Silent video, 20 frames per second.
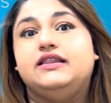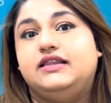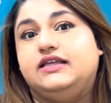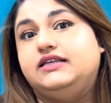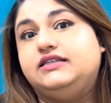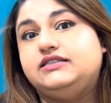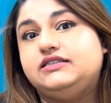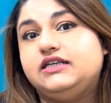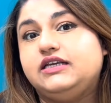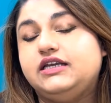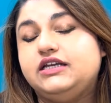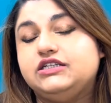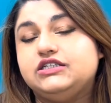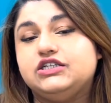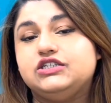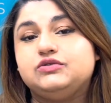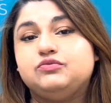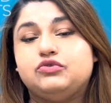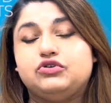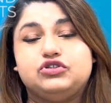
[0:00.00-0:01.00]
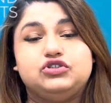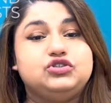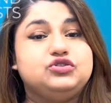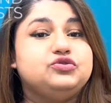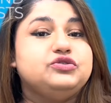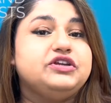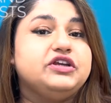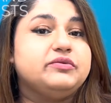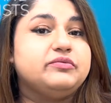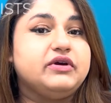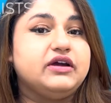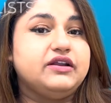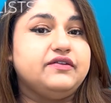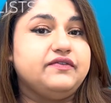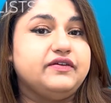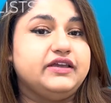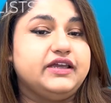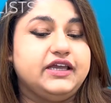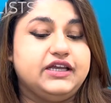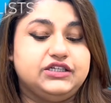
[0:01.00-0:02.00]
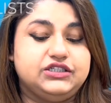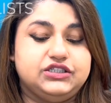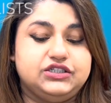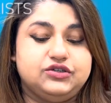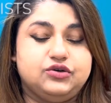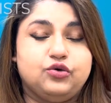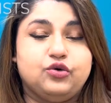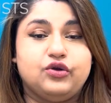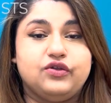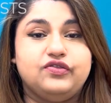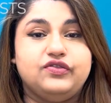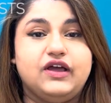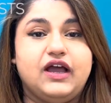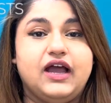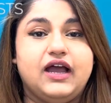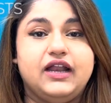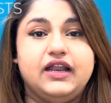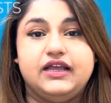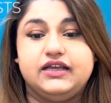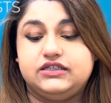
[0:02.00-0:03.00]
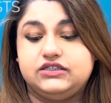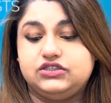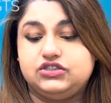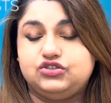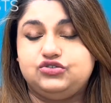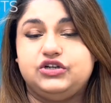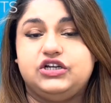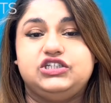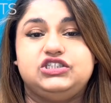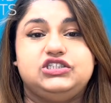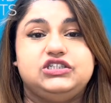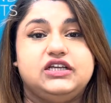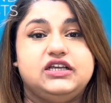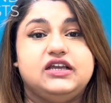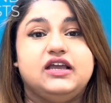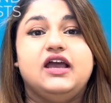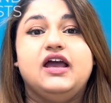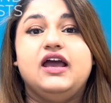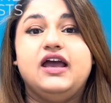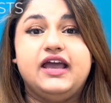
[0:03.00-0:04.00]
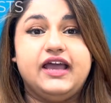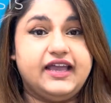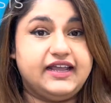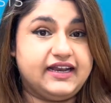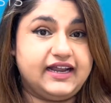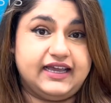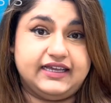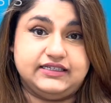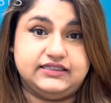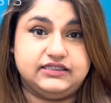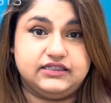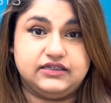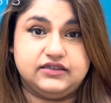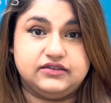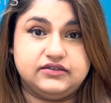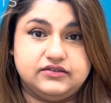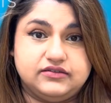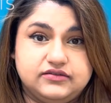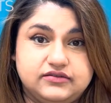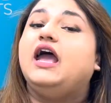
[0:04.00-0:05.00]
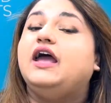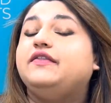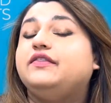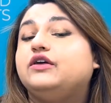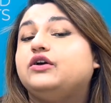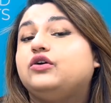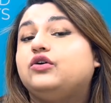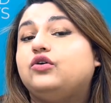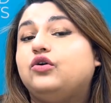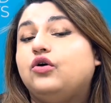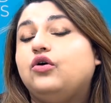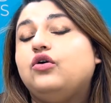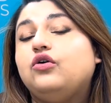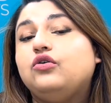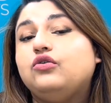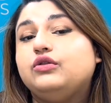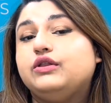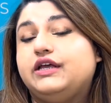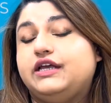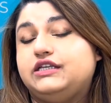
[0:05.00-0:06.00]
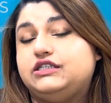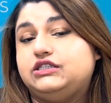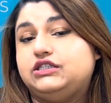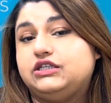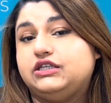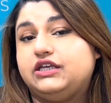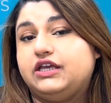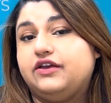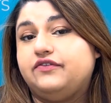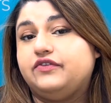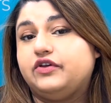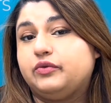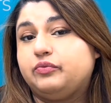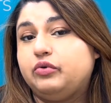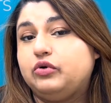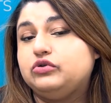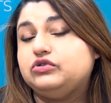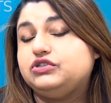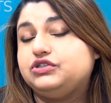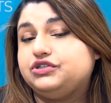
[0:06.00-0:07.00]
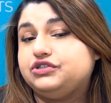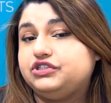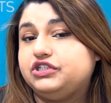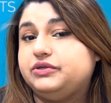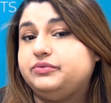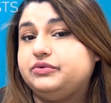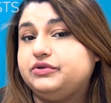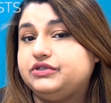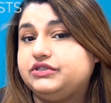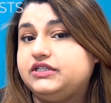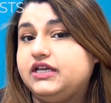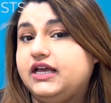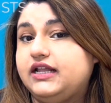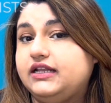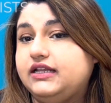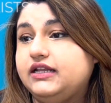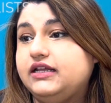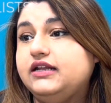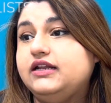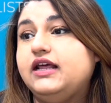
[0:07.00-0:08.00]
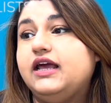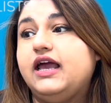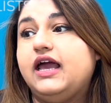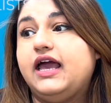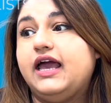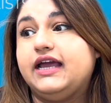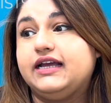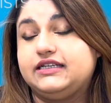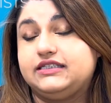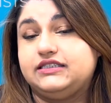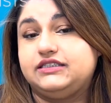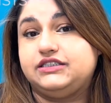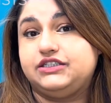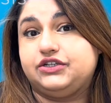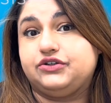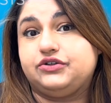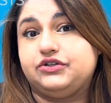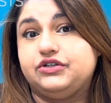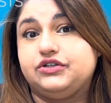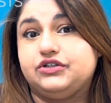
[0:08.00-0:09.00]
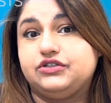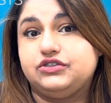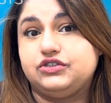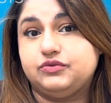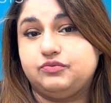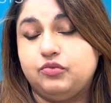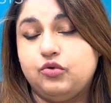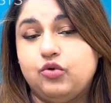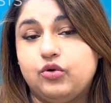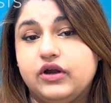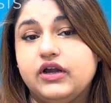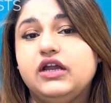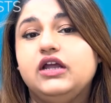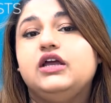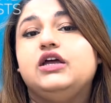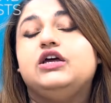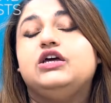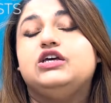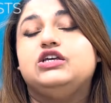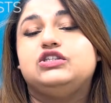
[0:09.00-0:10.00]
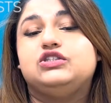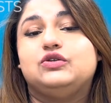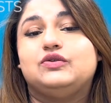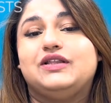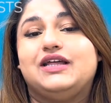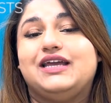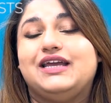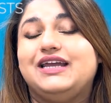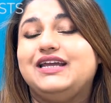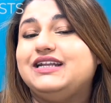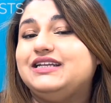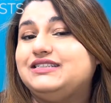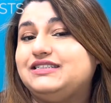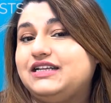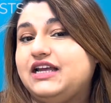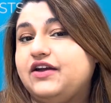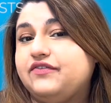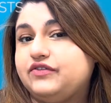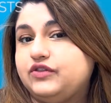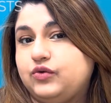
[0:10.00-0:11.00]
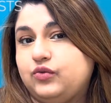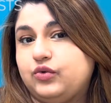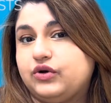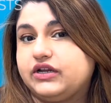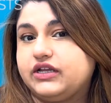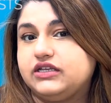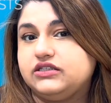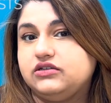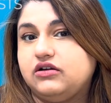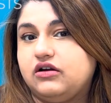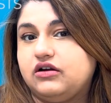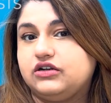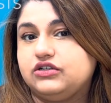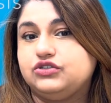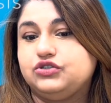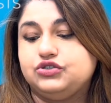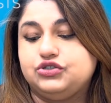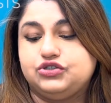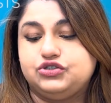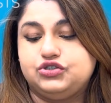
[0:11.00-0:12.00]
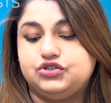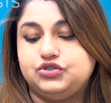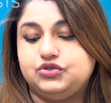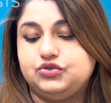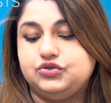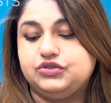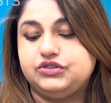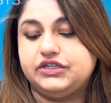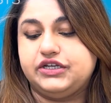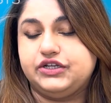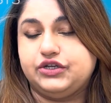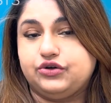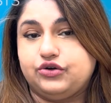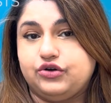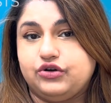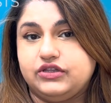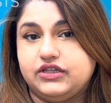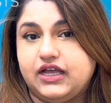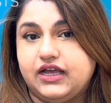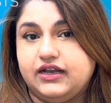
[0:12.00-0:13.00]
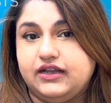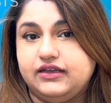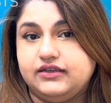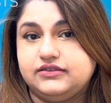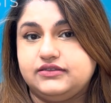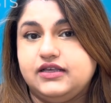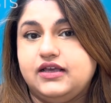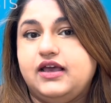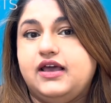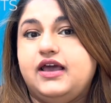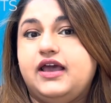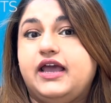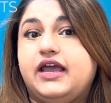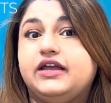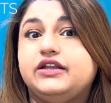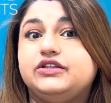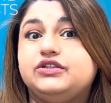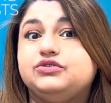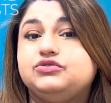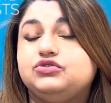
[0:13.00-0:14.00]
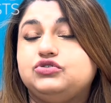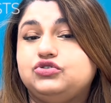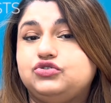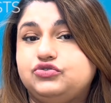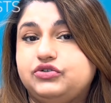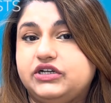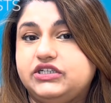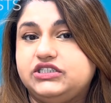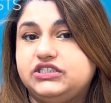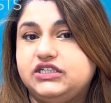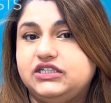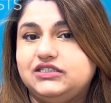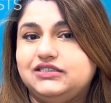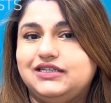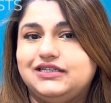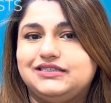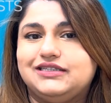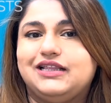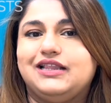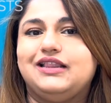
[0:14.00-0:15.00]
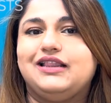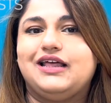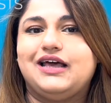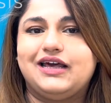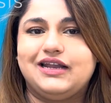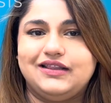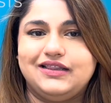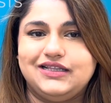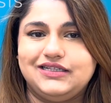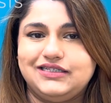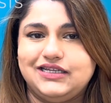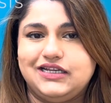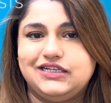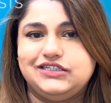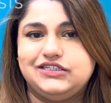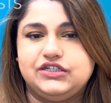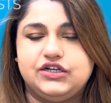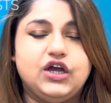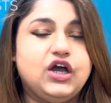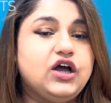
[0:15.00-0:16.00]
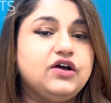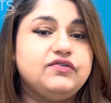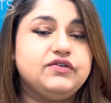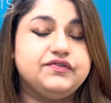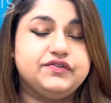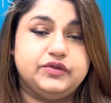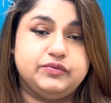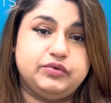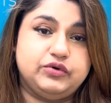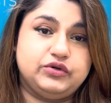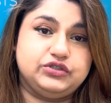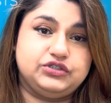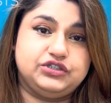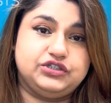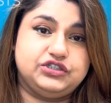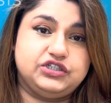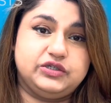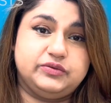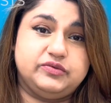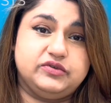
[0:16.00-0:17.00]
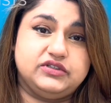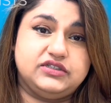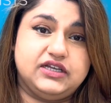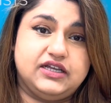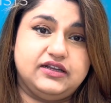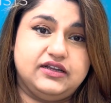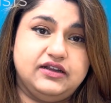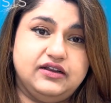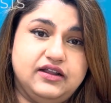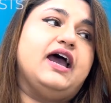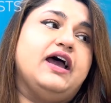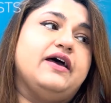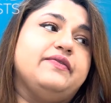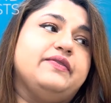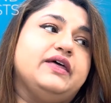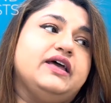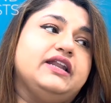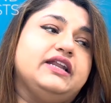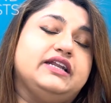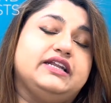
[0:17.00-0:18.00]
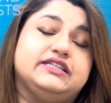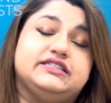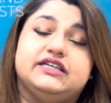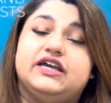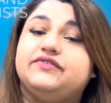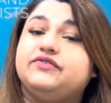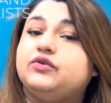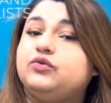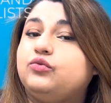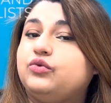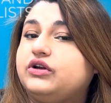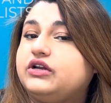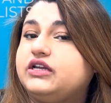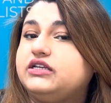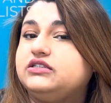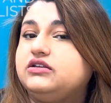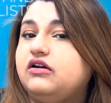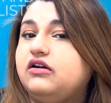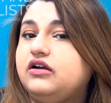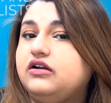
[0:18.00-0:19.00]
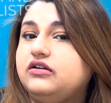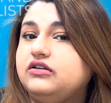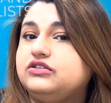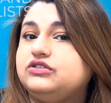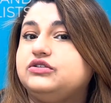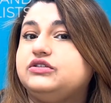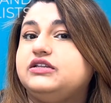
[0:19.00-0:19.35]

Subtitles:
this stage is more shoe gear modification, orthotics, stretching, and icing. And the goal is to give your posterior tibial tendon exterior support so that it doesn't have to work as hard. So your shoes and your orthotics and you stretching takes a lot of the tension off of the posterior tibial tendon, and then it doesn't have to work as hard, so